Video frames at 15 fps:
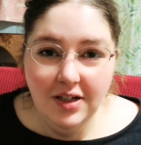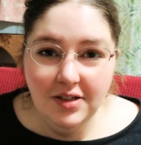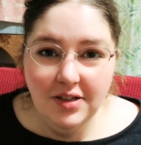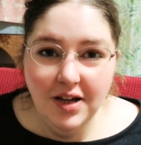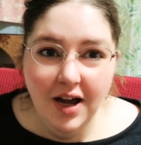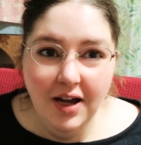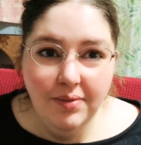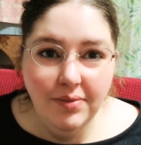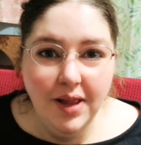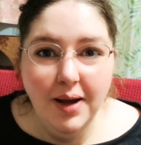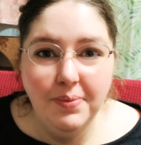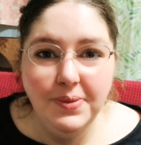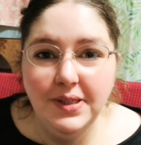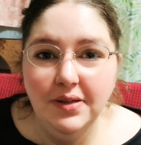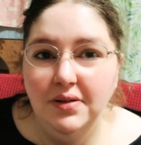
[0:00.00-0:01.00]
time
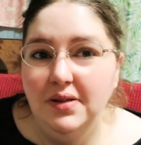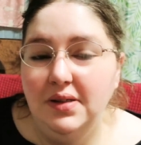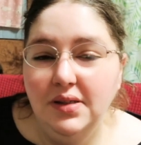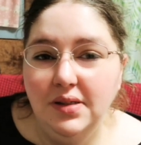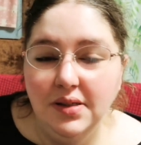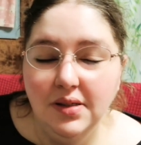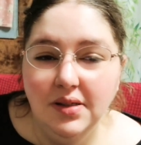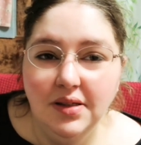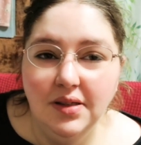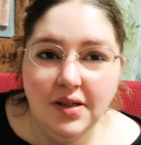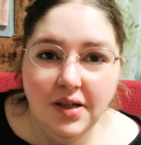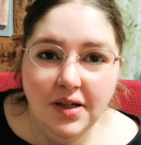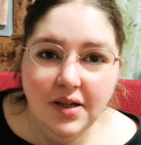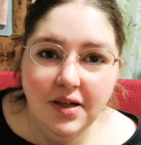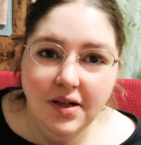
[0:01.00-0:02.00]
lapses
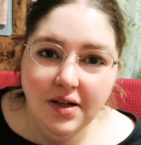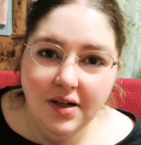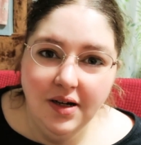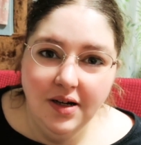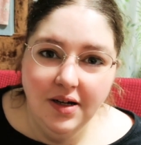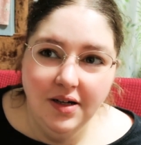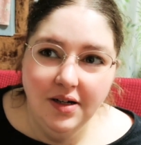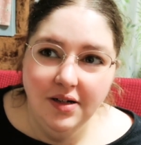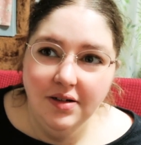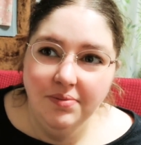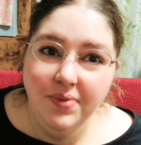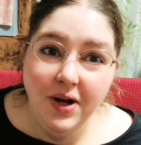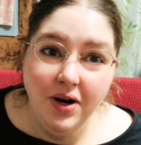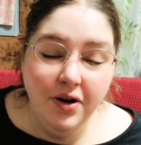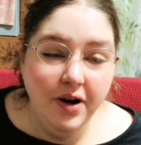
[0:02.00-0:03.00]
and
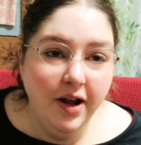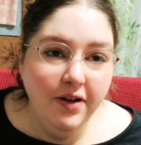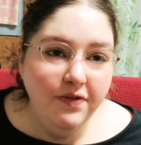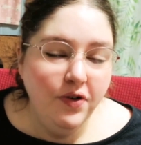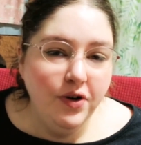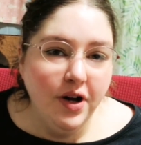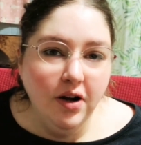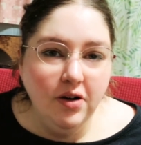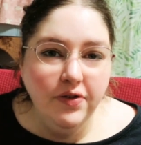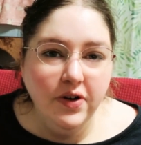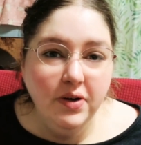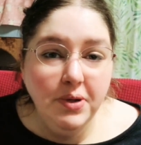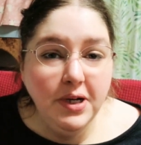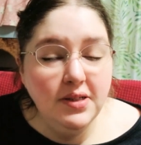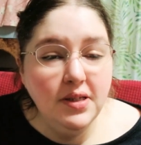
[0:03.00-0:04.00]
better night photography,
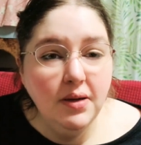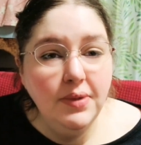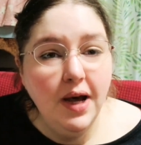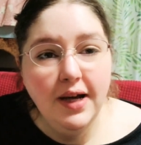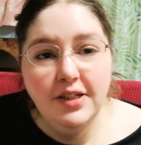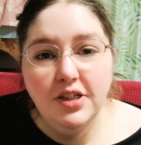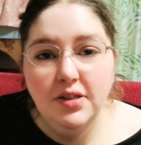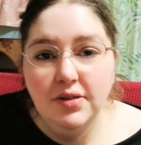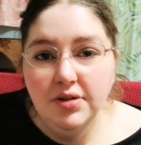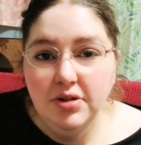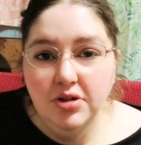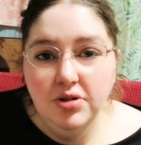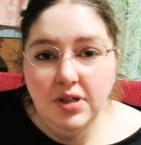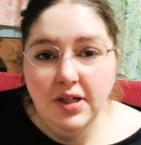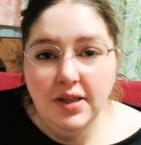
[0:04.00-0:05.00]
because I'm actually
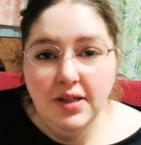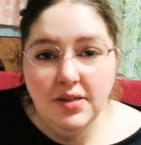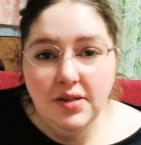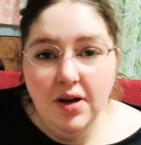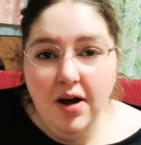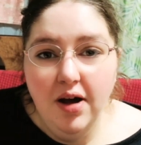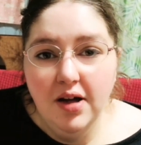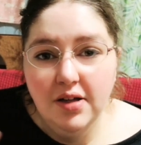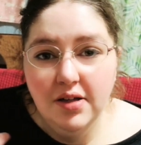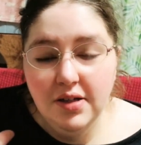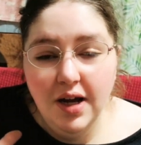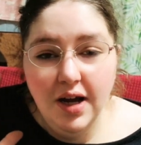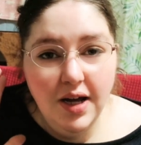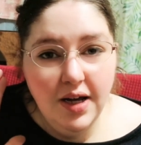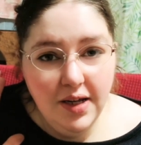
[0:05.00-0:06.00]
shooting this on
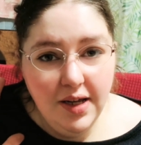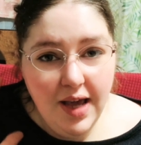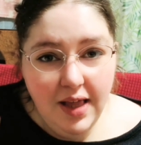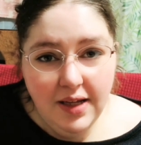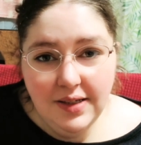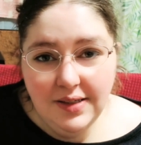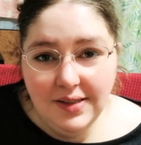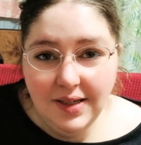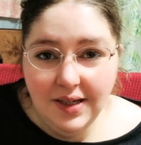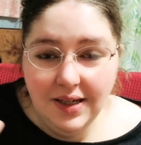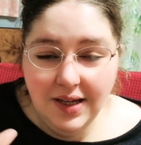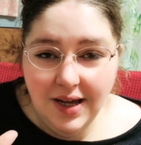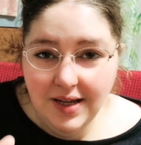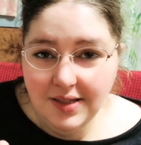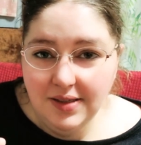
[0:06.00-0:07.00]
Galaxy
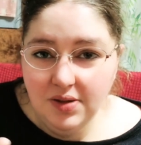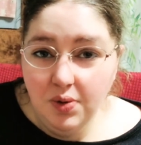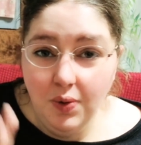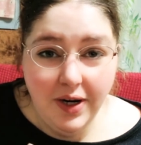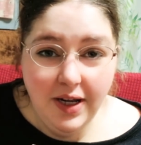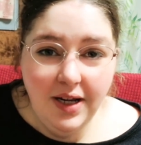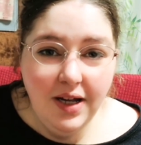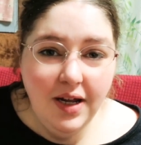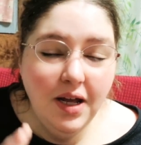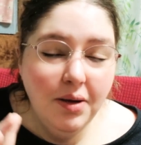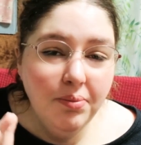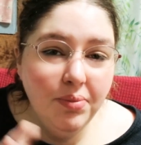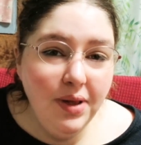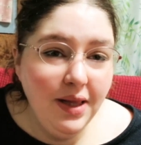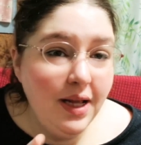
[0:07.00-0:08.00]
S20
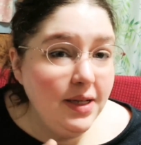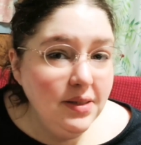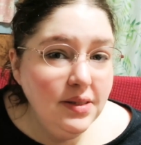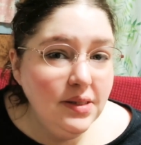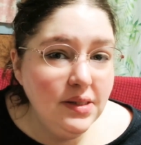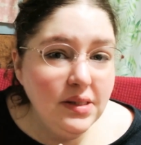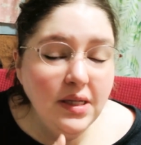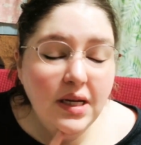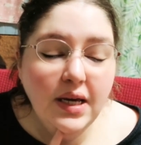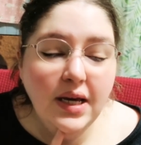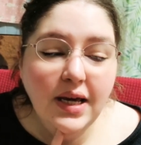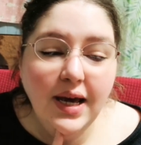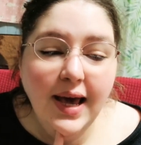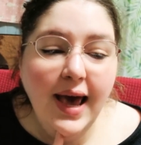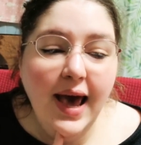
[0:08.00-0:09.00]
Plus,
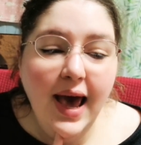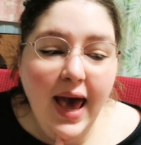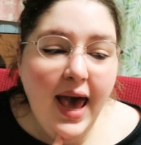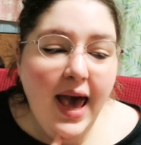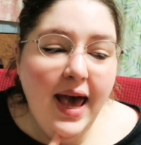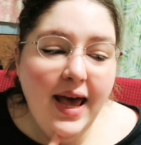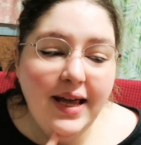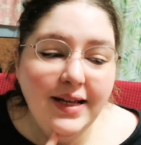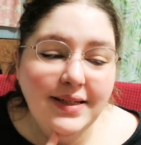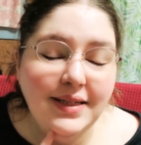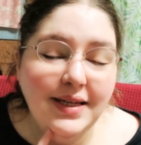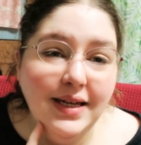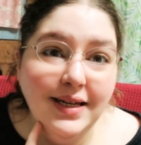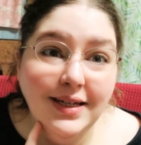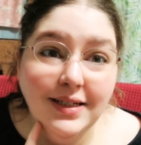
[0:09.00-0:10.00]
and
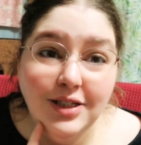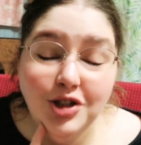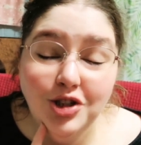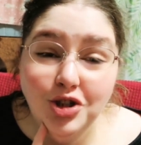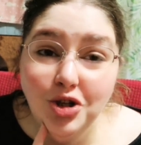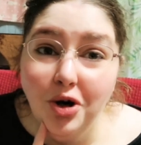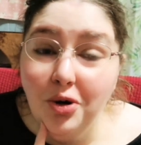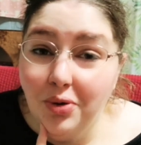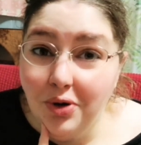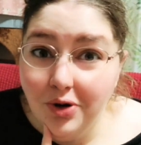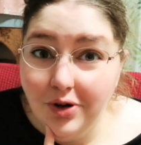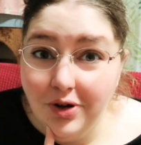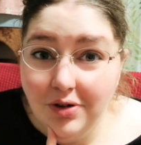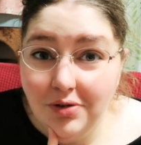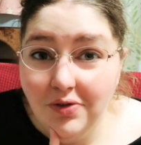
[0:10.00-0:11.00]
it is so
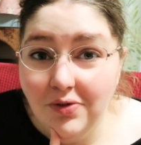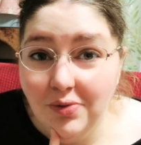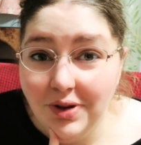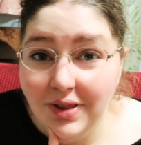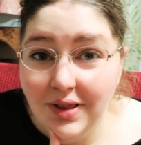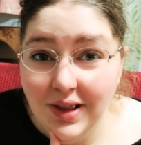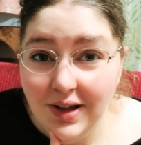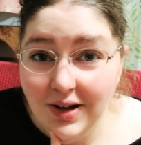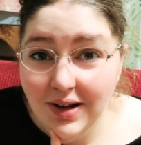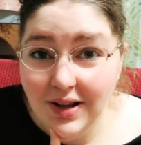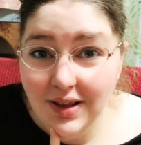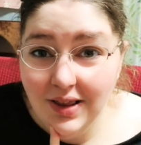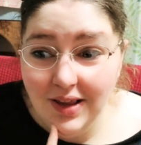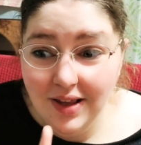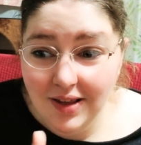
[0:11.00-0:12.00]
good with
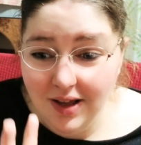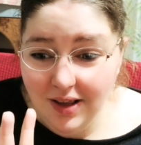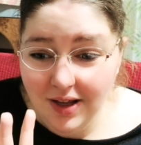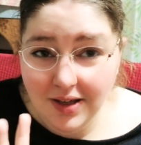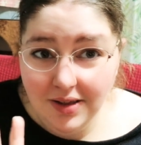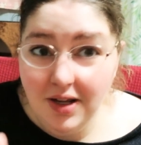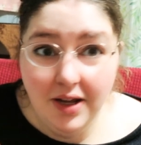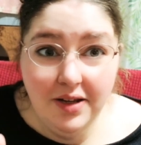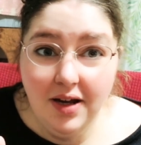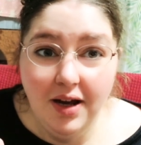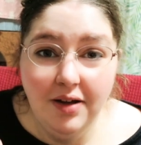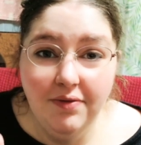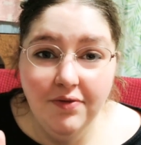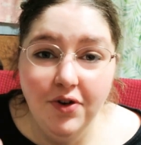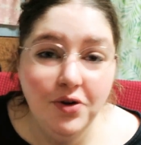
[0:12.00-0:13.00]
like
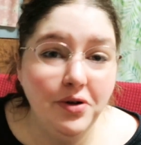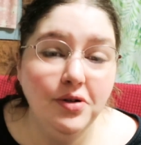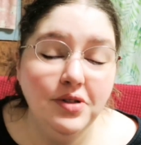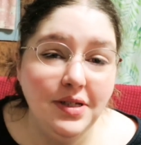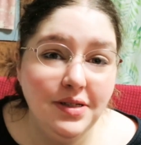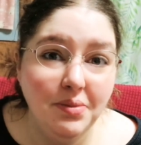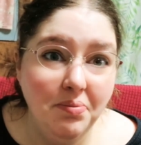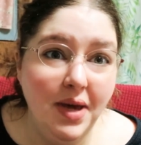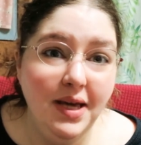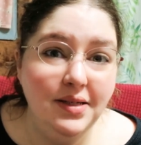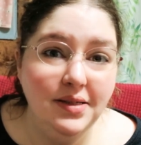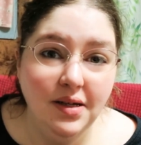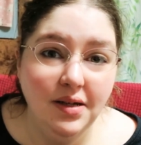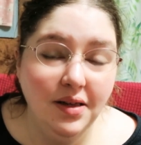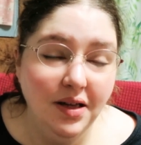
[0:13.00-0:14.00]
nighttime photos. It's
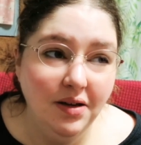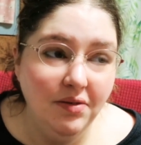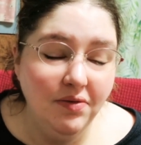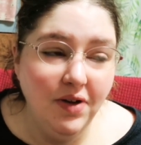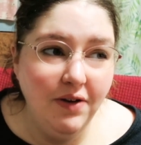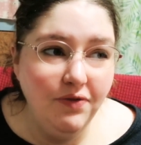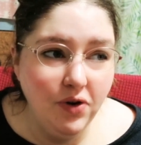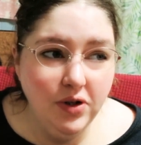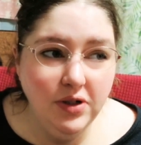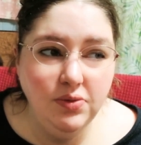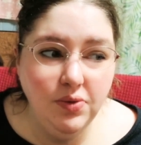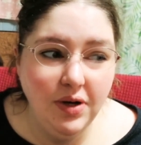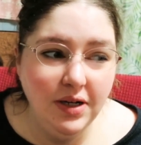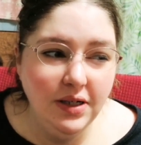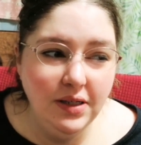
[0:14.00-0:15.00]
amazing. Like at first
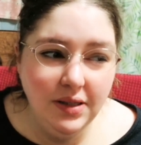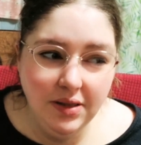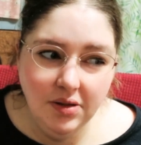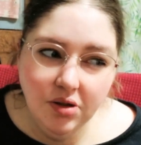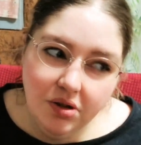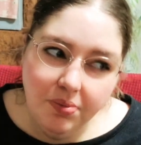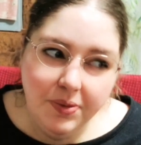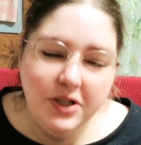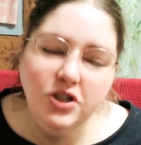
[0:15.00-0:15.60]
when I took